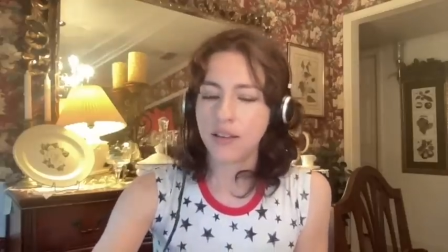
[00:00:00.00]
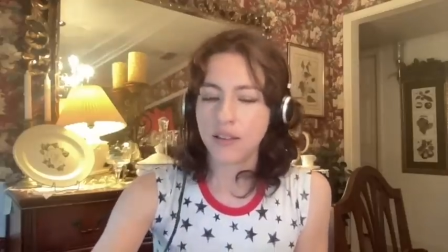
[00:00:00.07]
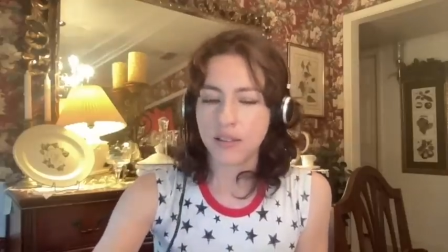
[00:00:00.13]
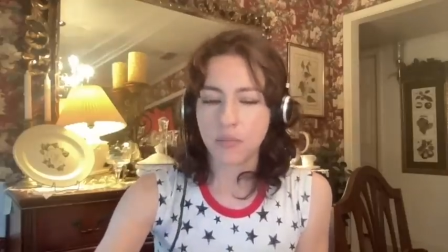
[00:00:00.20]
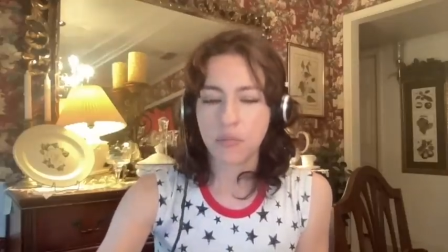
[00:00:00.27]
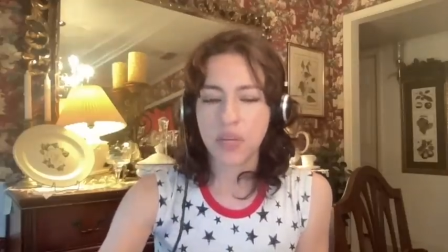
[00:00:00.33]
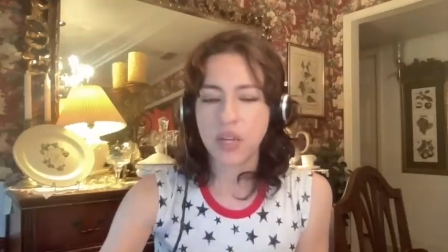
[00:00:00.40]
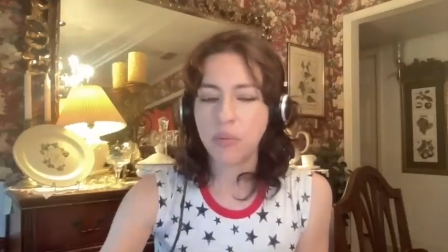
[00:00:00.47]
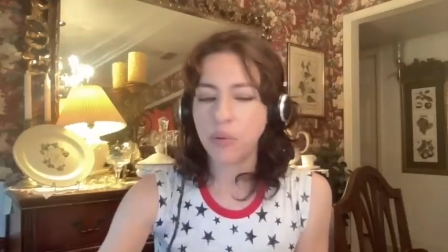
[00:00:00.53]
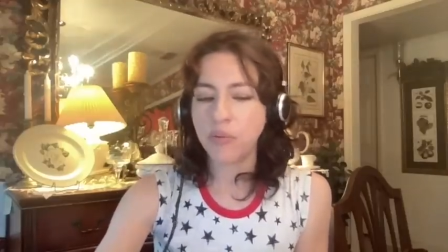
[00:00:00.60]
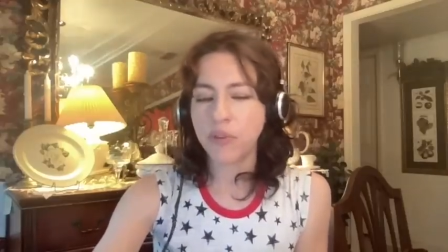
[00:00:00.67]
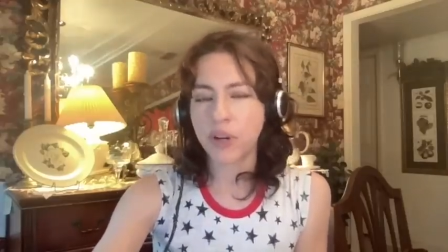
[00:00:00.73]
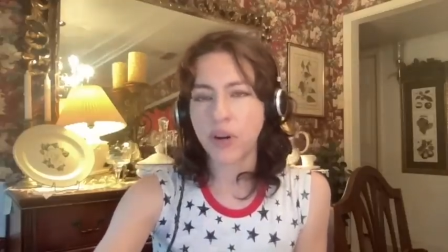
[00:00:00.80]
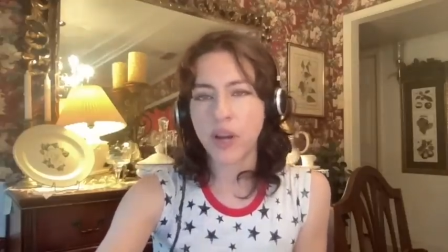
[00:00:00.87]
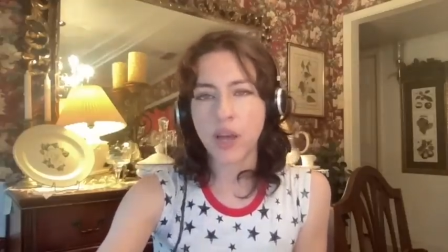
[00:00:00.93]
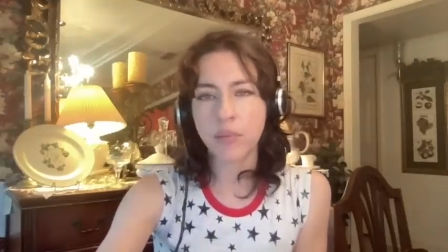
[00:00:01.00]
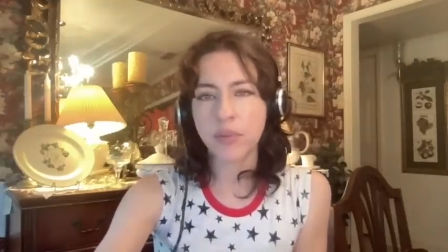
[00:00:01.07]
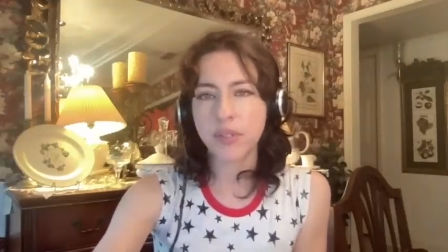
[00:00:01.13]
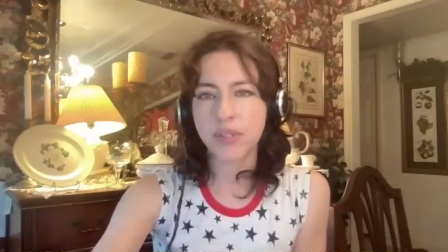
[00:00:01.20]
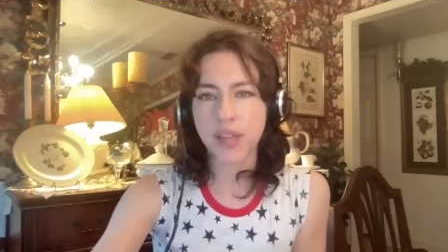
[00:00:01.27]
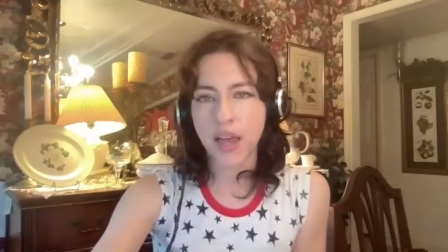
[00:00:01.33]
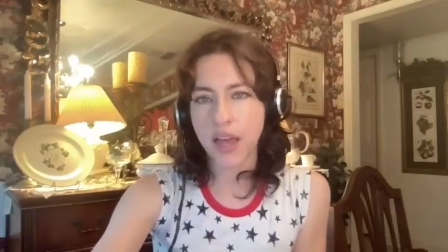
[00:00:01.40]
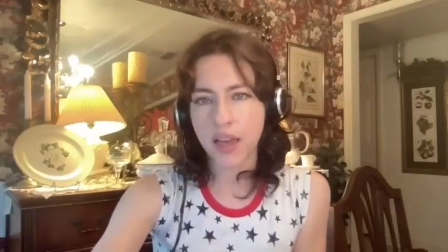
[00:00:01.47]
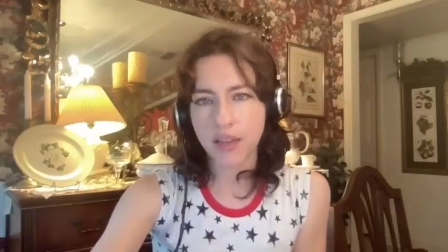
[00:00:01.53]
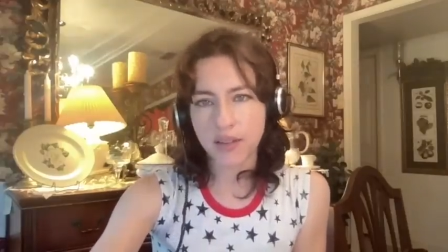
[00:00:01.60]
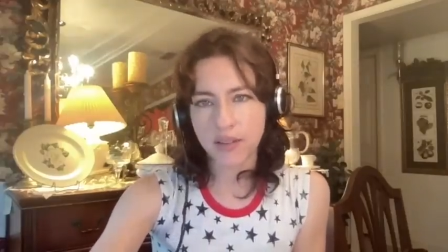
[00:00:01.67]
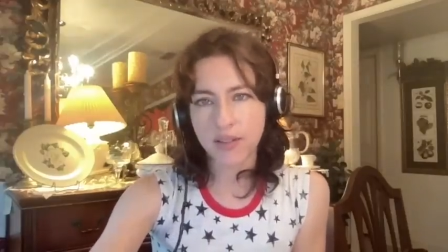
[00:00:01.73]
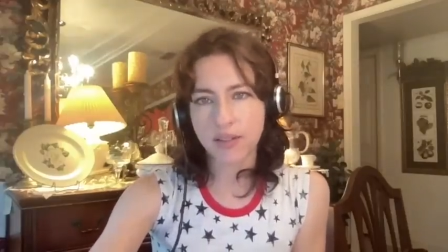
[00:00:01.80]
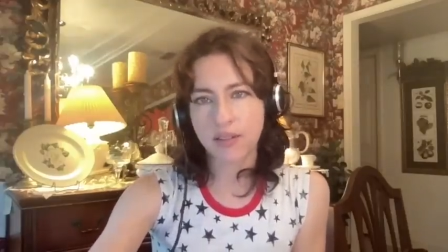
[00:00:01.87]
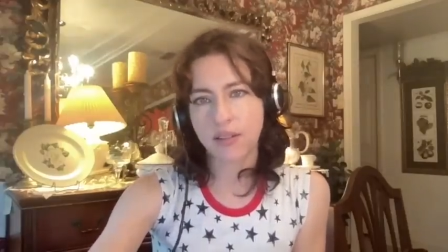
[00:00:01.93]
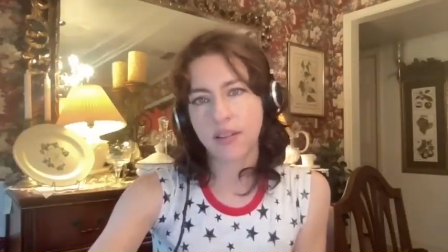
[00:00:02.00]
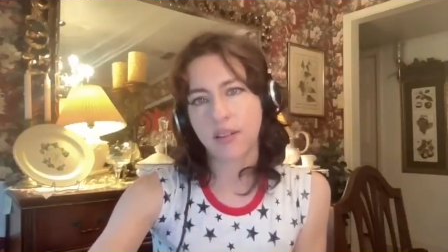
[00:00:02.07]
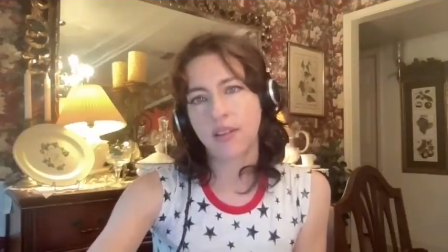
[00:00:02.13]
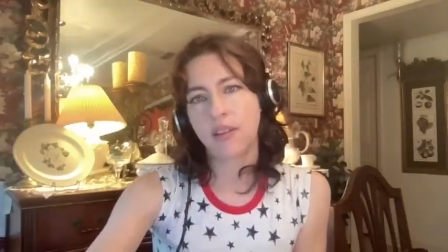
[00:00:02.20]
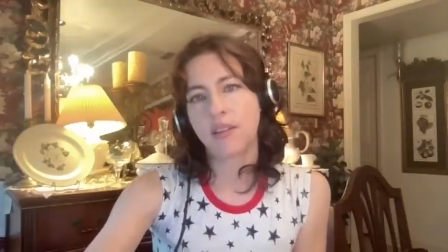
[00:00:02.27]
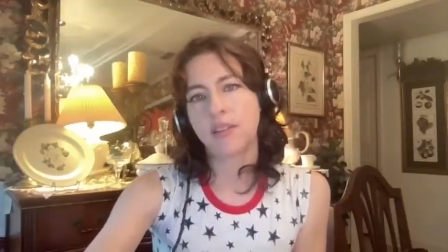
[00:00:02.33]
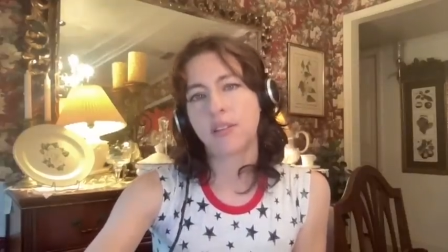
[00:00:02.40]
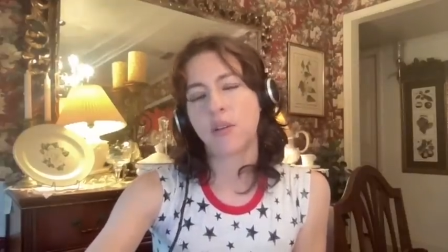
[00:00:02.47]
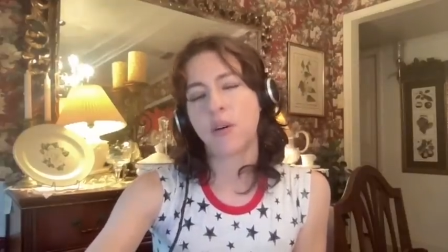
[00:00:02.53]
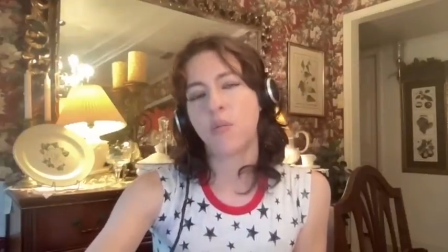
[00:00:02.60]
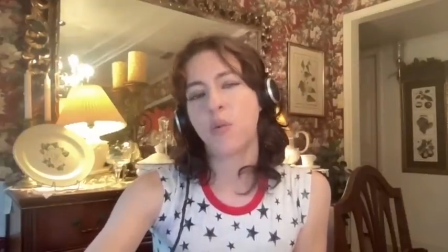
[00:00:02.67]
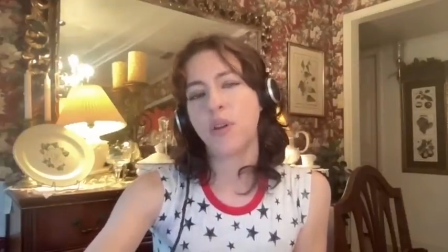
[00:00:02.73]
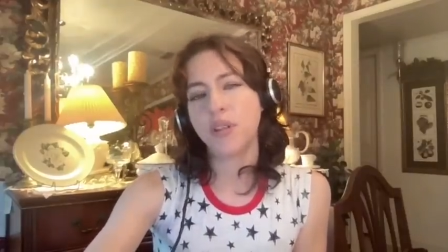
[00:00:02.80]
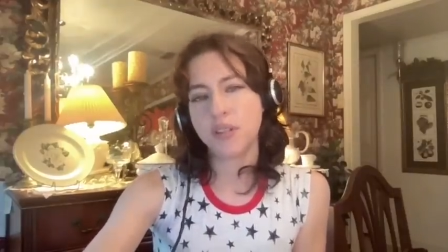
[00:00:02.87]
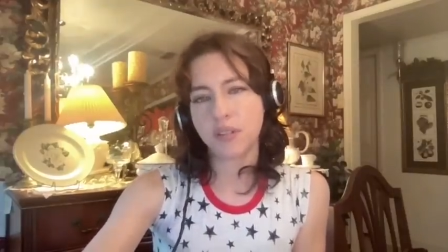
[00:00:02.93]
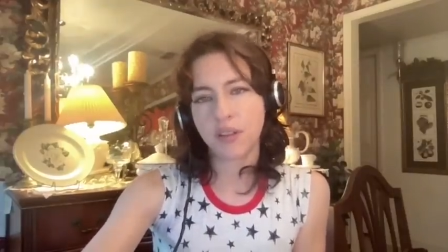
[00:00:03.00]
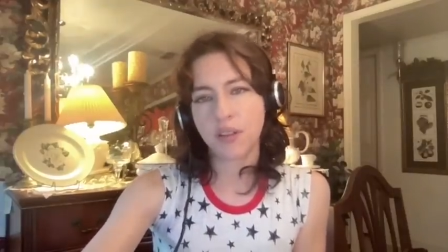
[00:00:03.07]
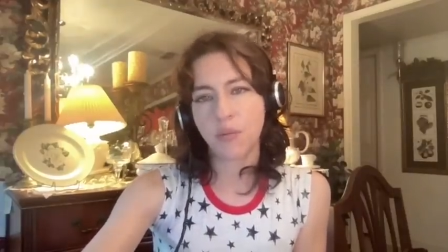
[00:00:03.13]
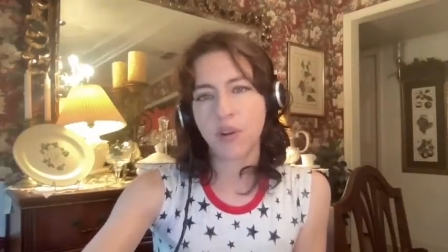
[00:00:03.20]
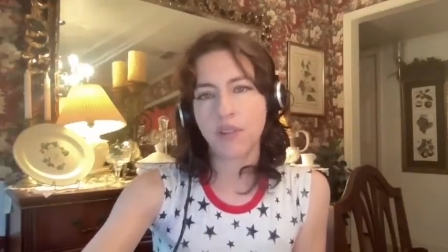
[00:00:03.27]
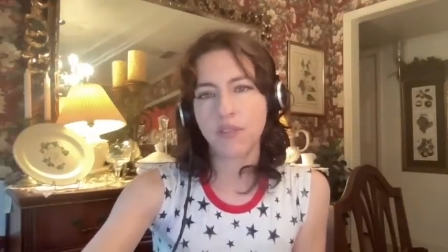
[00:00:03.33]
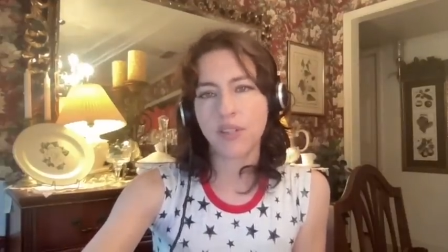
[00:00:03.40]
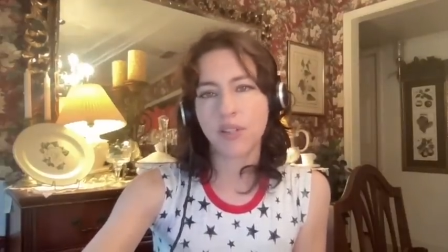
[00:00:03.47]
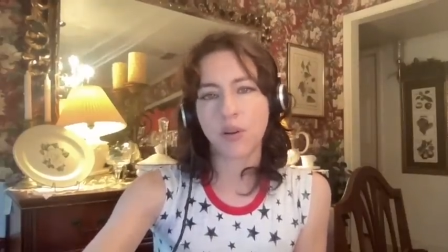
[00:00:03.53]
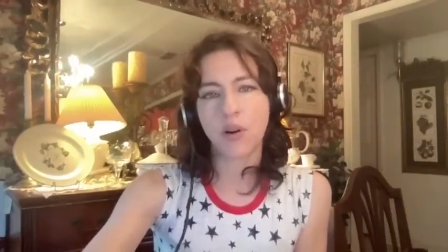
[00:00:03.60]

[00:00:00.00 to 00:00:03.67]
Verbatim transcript: some people very upset. So I wanted to look at one of these